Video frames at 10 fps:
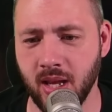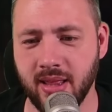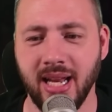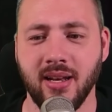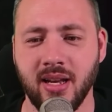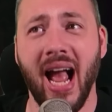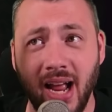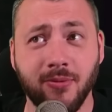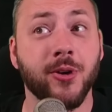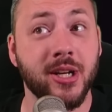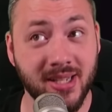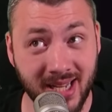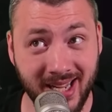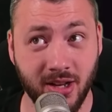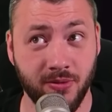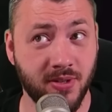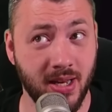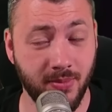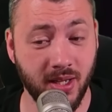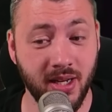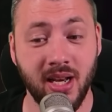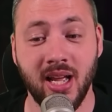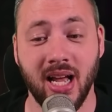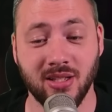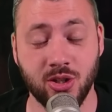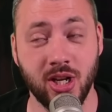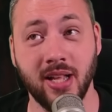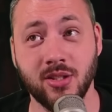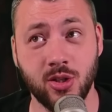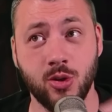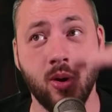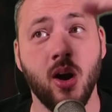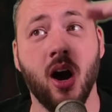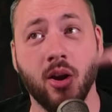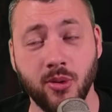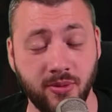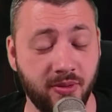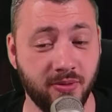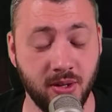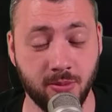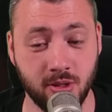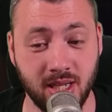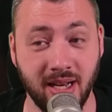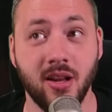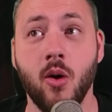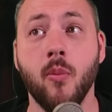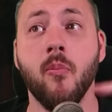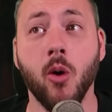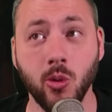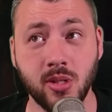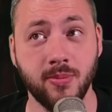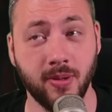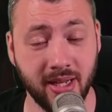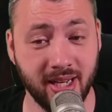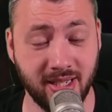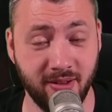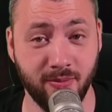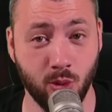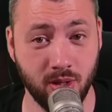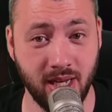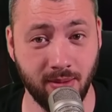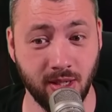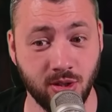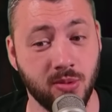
then every tick of 10 million has a chance to do 150% multiplicative more damage.